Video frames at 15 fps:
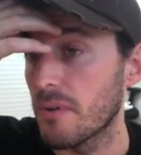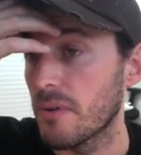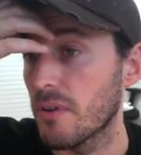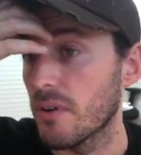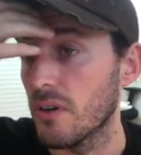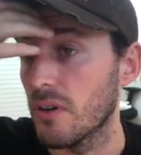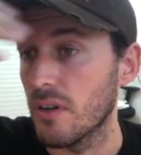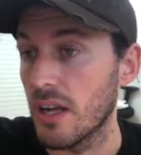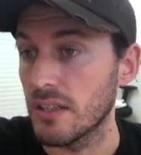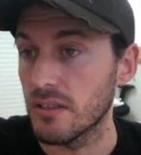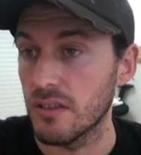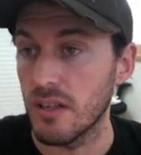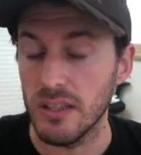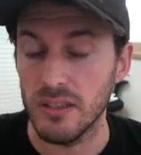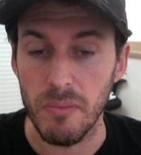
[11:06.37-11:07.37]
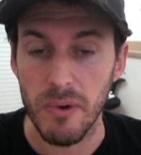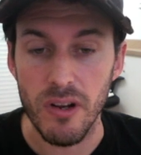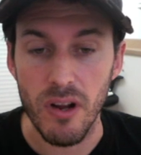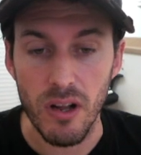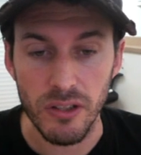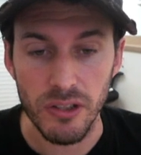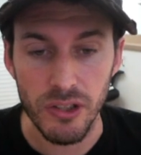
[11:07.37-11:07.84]
or not to my
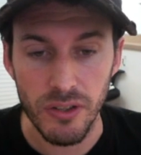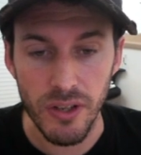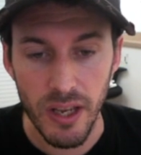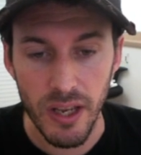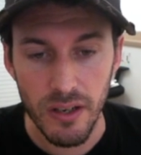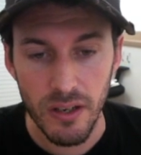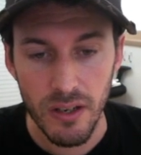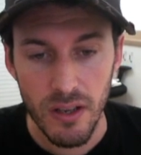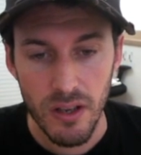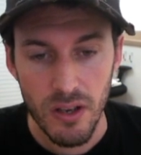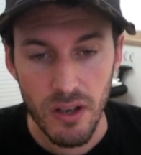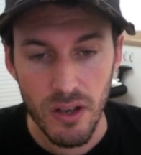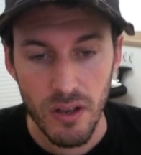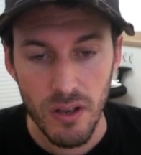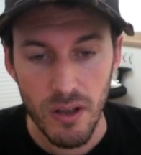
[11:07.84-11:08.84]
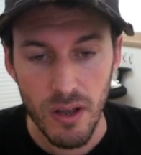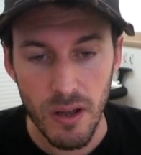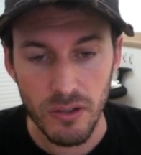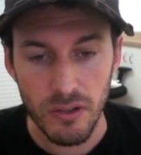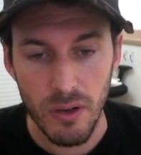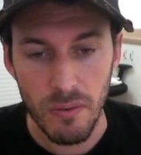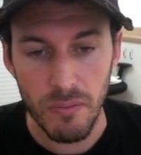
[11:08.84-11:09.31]
knowledge, you can't.
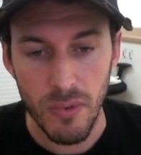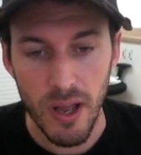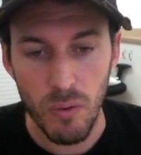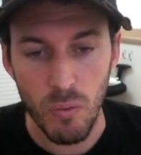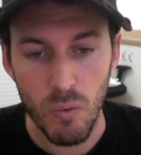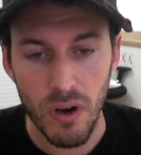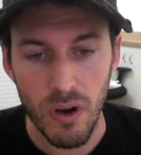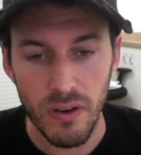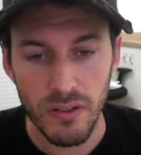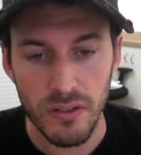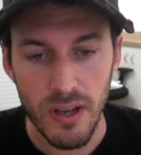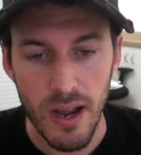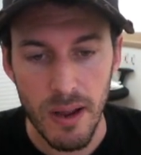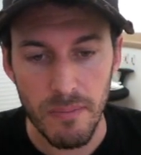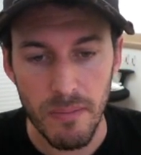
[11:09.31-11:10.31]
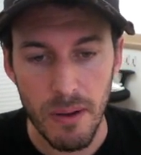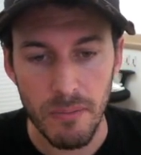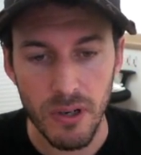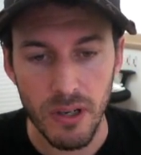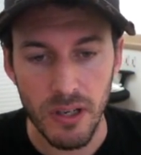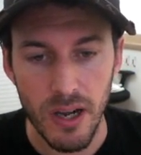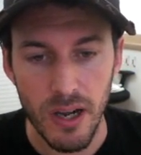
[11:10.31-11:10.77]
So I'm at one at a time, I'm
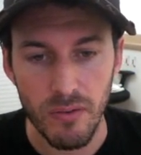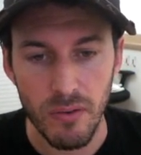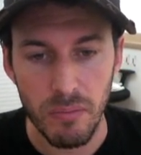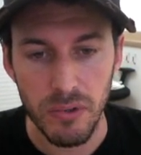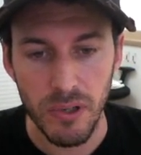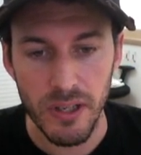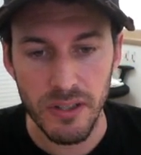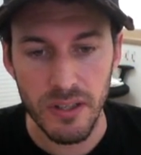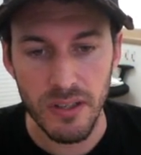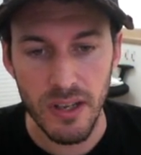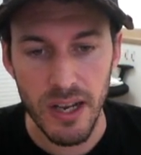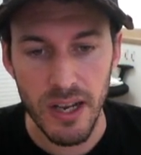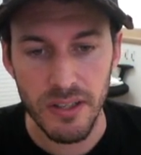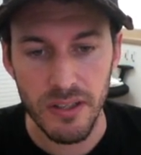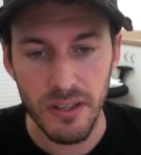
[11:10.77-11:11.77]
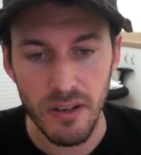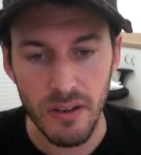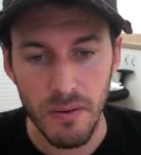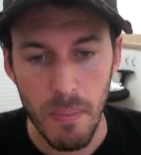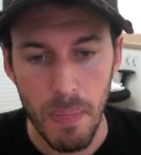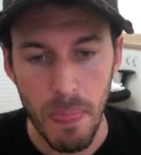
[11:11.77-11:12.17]
gonna kind of replace his eyes here.